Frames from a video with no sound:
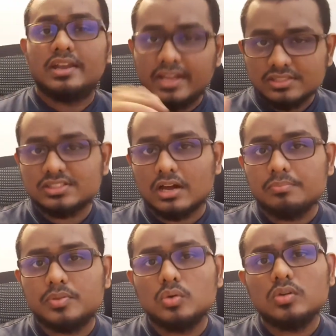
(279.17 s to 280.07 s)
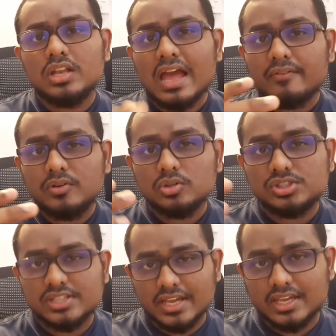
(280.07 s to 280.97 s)
Next up, you will have
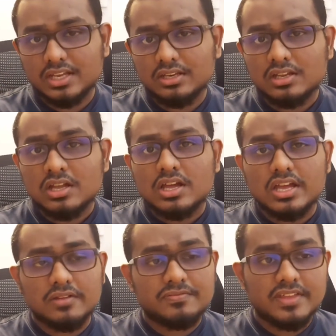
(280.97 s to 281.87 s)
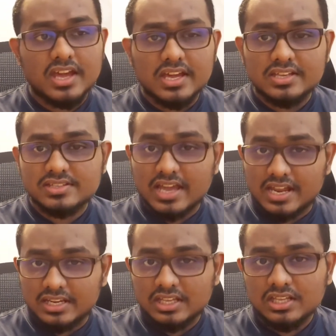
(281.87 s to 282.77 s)
to check in if there is
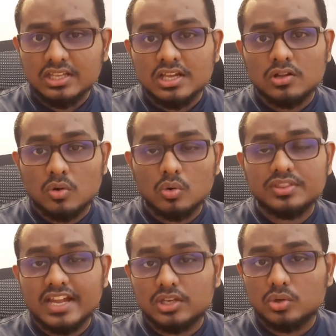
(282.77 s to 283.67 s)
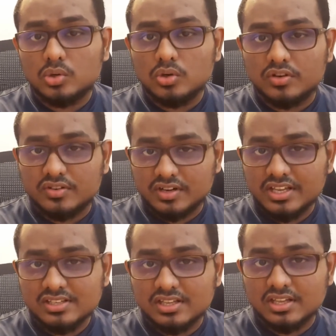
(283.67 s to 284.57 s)
any code that you could
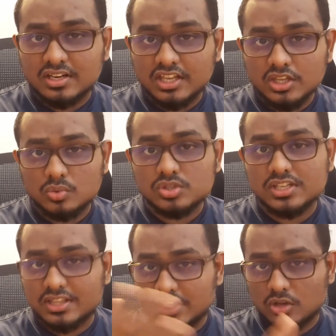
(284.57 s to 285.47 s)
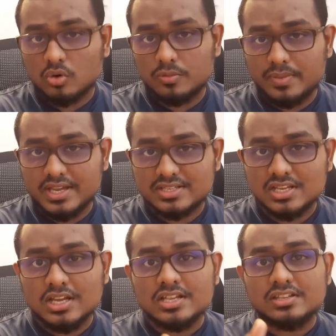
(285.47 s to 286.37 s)
reuse in the code base.
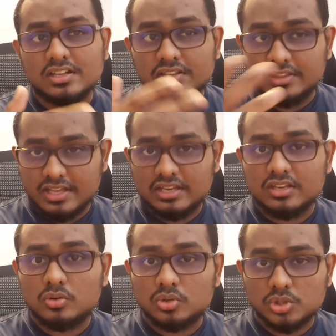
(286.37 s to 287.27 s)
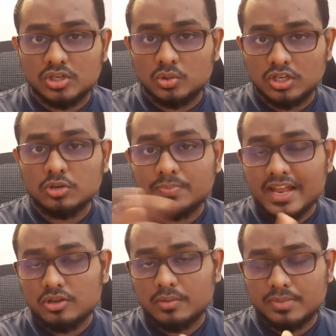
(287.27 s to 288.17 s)
Then you need to
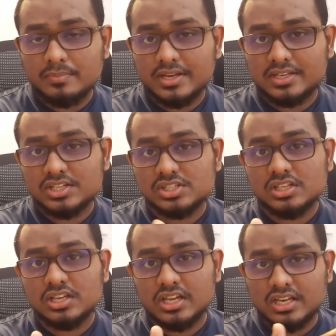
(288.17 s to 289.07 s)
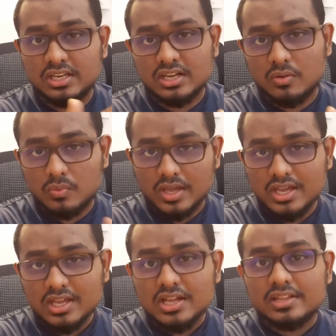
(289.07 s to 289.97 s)
plan your implementation in a
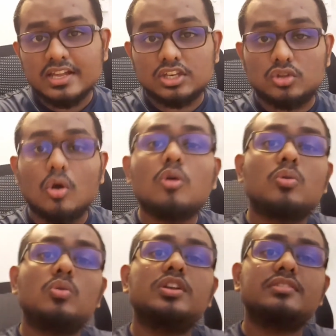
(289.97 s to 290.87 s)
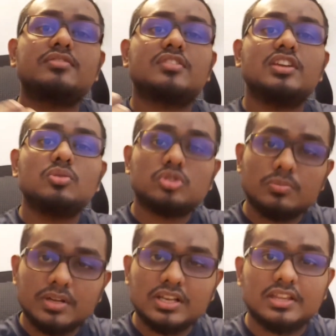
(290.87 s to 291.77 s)
way that your code is
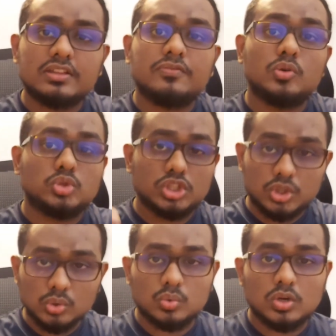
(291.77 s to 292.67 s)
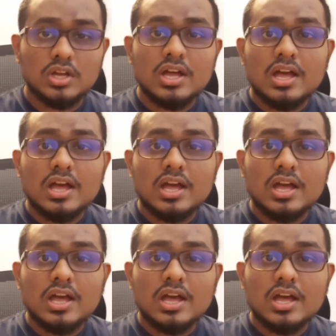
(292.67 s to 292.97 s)
reusable in the future too.